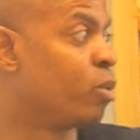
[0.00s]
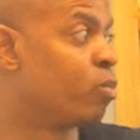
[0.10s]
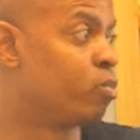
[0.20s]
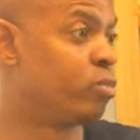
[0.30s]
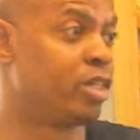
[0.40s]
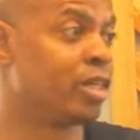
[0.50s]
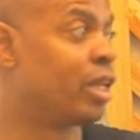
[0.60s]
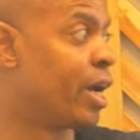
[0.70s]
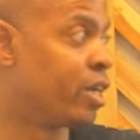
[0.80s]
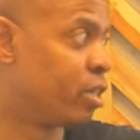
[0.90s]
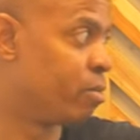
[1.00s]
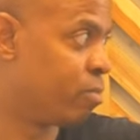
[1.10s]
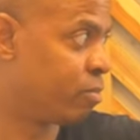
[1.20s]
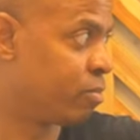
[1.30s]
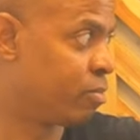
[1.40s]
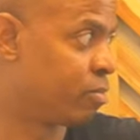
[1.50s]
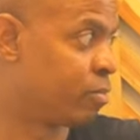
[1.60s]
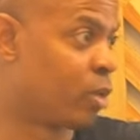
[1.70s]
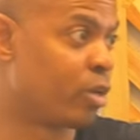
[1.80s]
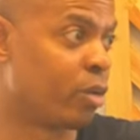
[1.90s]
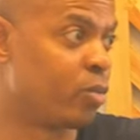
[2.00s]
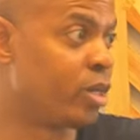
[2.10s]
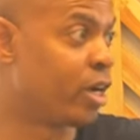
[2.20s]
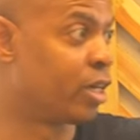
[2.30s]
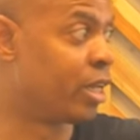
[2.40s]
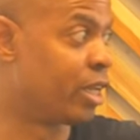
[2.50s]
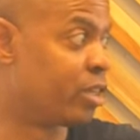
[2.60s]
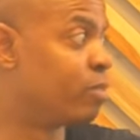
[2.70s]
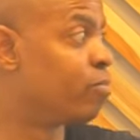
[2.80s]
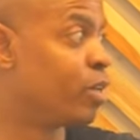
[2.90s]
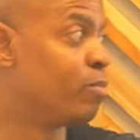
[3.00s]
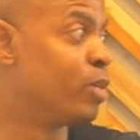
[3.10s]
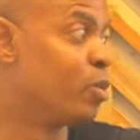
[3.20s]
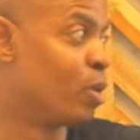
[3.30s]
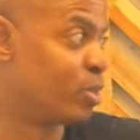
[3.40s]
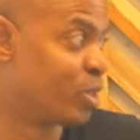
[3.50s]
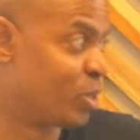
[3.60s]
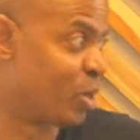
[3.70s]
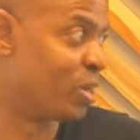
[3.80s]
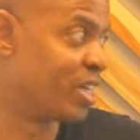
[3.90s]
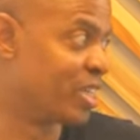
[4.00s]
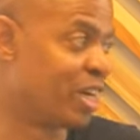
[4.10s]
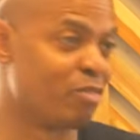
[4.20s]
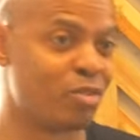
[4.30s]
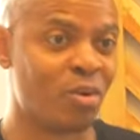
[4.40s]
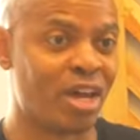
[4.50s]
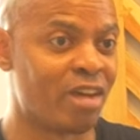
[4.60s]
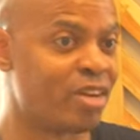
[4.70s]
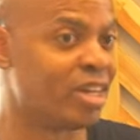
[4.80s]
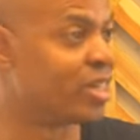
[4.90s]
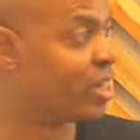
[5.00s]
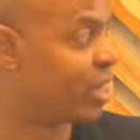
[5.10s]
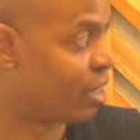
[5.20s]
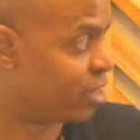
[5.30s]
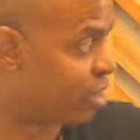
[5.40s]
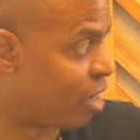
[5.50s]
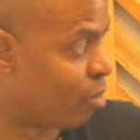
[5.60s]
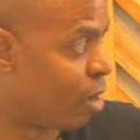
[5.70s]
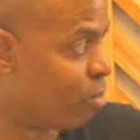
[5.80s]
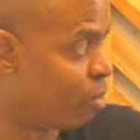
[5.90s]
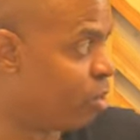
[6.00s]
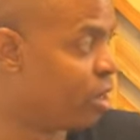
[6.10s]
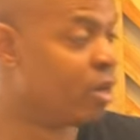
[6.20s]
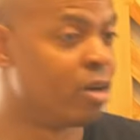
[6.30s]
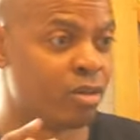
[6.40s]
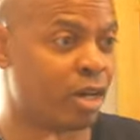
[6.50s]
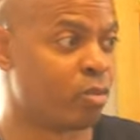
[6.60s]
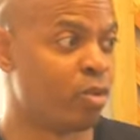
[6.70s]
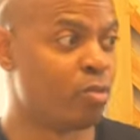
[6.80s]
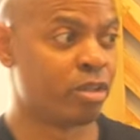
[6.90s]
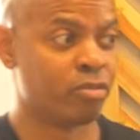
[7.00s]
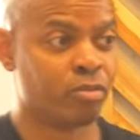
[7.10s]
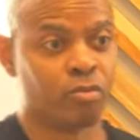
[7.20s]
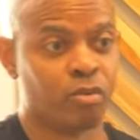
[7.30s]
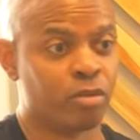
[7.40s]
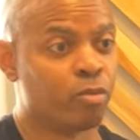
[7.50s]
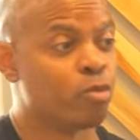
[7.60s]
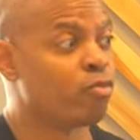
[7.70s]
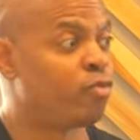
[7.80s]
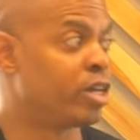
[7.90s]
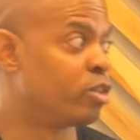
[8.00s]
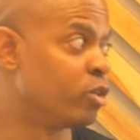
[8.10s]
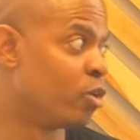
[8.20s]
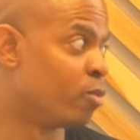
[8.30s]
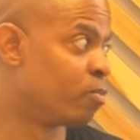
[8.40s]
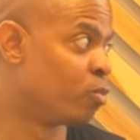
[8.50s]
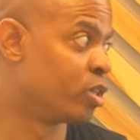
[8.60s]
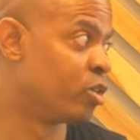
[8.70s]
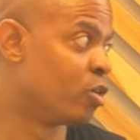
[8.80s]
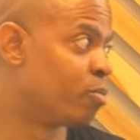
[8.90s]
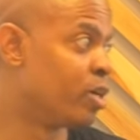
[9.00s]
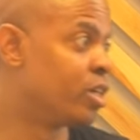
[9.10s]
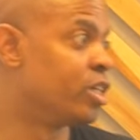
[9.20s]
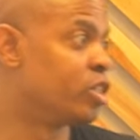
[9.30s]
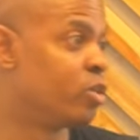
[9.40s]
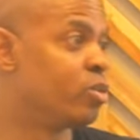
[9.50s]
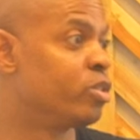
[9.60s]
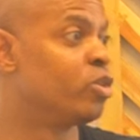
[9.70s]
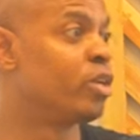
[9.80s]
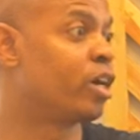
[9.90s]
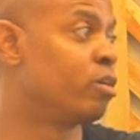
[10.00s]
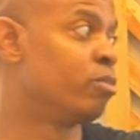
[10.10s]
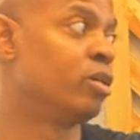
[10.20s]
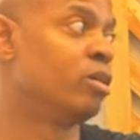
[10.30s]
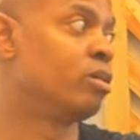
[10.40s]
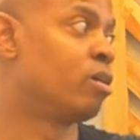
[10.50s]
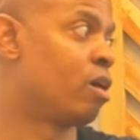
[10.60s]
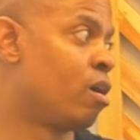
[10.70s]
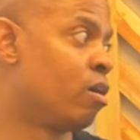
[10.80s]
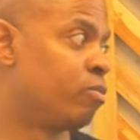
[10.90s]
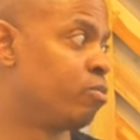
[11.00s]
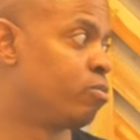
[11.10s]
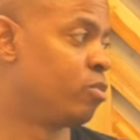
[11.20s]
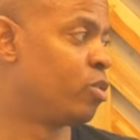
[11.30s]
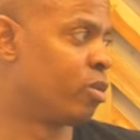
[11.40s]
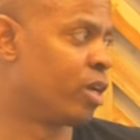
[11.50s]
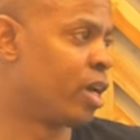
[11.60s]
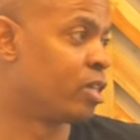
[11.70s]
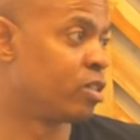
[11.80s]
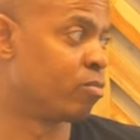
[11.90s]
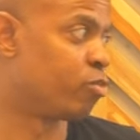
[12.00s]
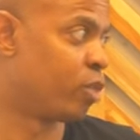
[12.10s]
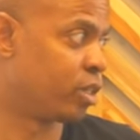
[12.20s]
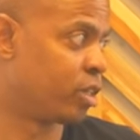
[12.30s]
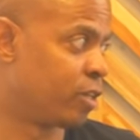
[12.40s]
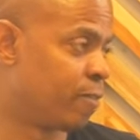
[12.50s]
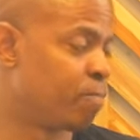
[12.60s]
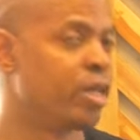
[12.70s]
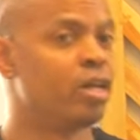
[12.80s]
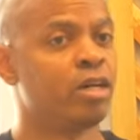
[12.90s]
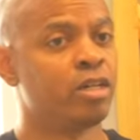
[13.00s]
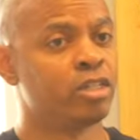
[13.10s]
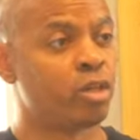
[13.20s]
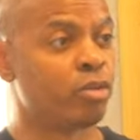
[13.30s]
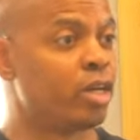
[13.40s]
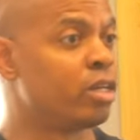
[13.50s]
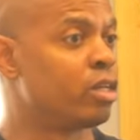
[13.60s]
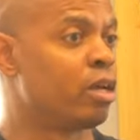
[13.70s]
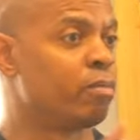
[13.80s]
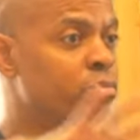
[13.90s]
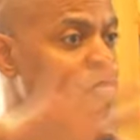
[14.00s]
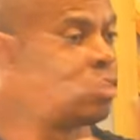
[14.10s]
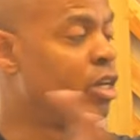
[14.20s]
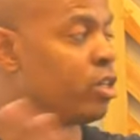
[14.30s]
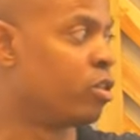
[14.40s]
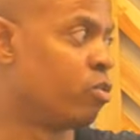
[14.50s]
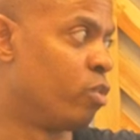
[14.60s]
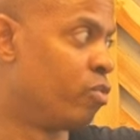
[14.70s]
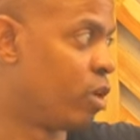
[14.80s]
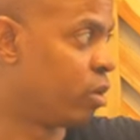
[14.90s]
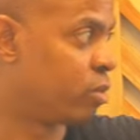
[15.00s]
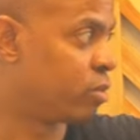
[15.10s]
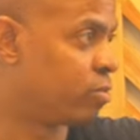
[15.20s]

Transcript: but didn't like them they were like, we're not going to let them Negroes control us. Like, if you were Eve and didn't like the Apanu, mm -hmm. like, we'll rather, rather fight the Europe with the European against you because you're not going to be our, you know, they had some friction. Mm -hmm. So they ended up ending the revolt.